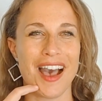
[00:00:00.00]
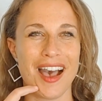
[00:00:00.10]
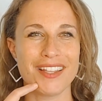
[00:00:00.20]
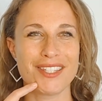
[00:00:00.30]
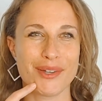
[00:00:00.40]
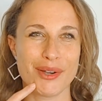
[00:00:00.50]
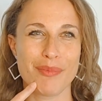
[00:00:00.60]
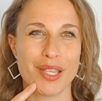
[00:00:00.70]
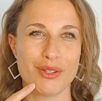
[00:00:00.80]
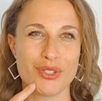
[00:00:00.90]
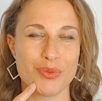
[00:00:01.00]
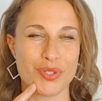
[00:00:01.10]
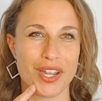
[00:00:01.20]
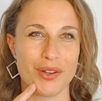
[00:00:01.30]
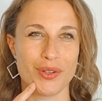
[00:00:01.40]
I started my YouTube
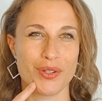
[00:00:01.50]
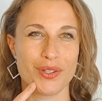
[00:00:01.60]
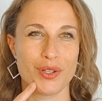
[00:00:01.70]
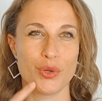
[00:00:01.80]
channel